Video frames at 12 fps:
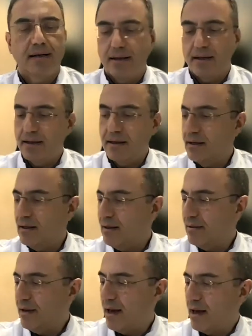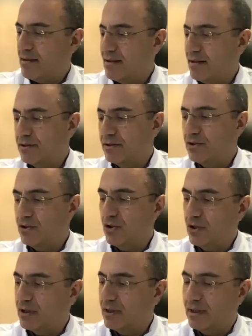Excellent
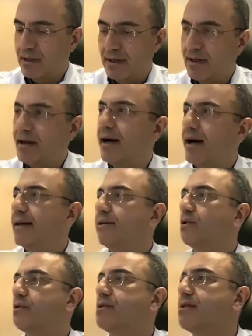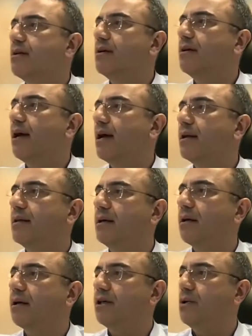talk. I don't see
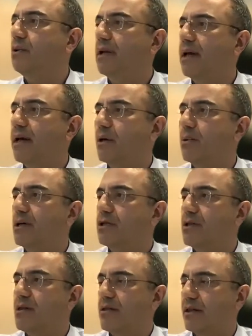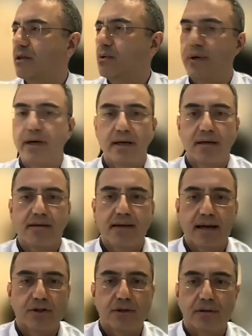any Q&A questions in the QA
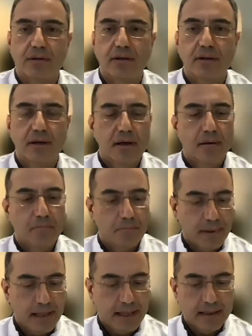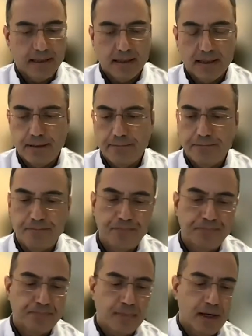section, but
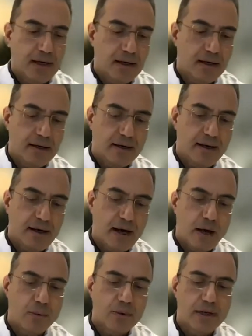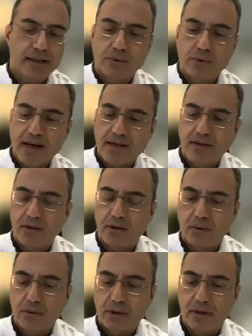I would like to ask
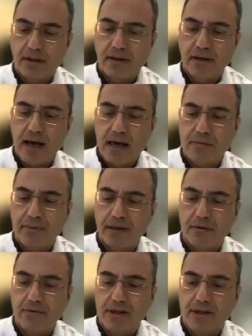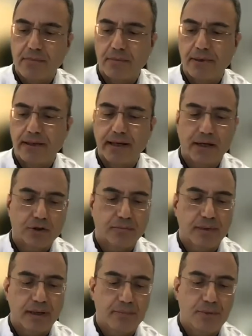you, there has been a recent publication
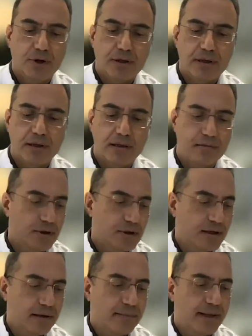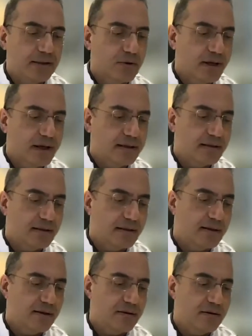by Bertel D'Amato
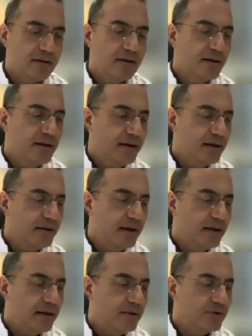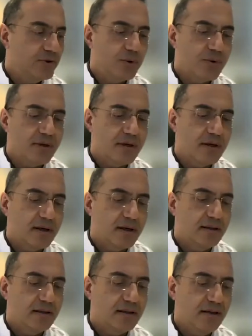that introduced
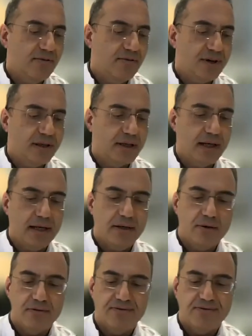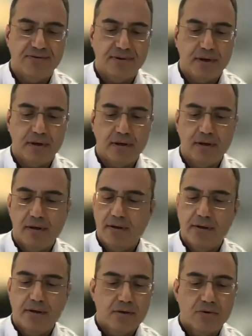a different kind of
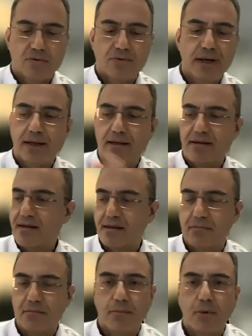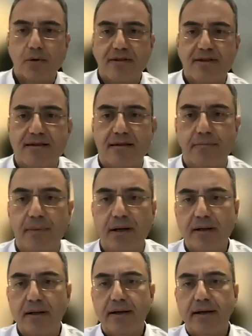screening system, the mole system.
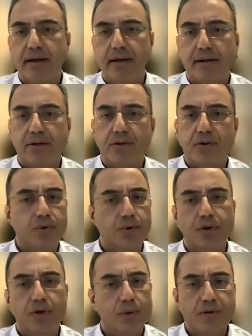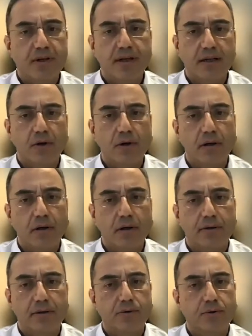Do you use it at all?
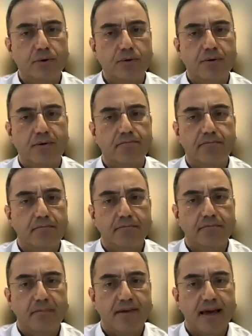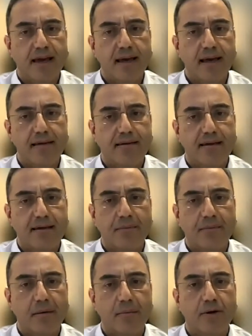Or could you say
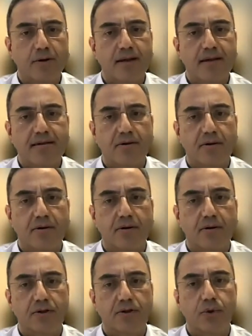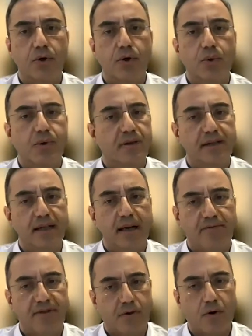something about this, or do you use the
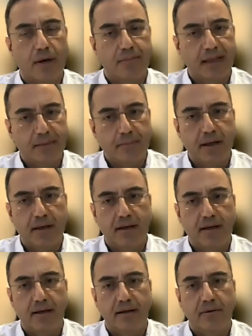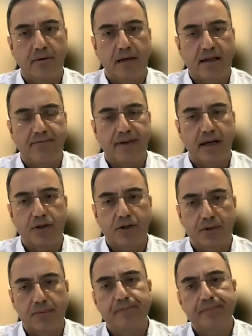TFSOM DIM classification?